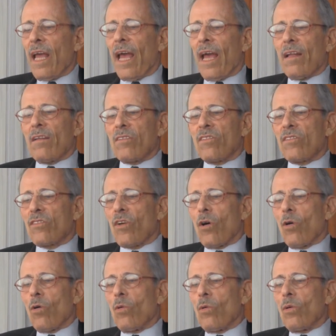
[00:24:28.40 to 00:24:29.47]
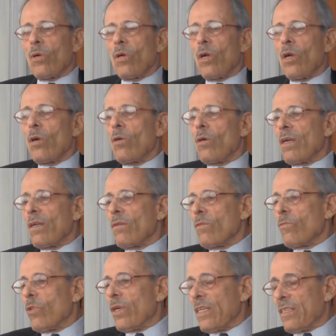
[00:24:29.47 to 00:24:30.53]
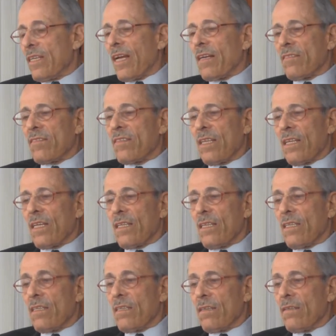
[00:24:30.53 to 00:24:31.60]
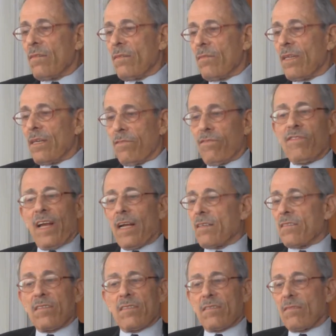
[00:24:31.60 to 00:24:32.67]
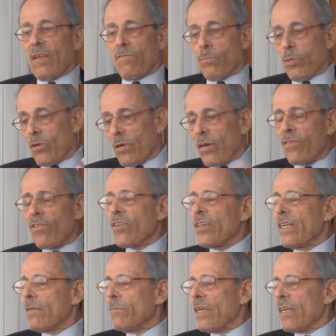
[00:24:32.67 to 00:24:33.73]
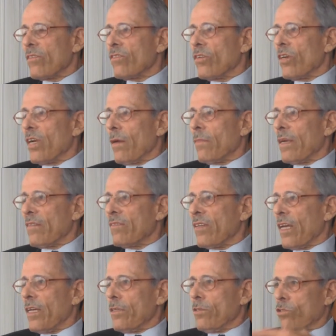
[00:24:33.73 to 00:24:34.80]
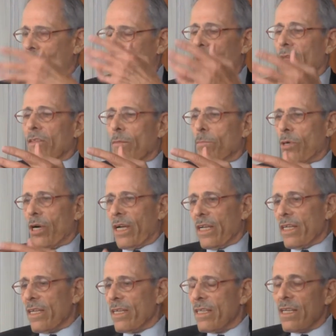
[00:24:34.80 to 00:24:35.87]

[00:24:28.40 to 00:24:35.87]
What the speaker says: And so we tested the effects of peripherally administered MSH on the brain.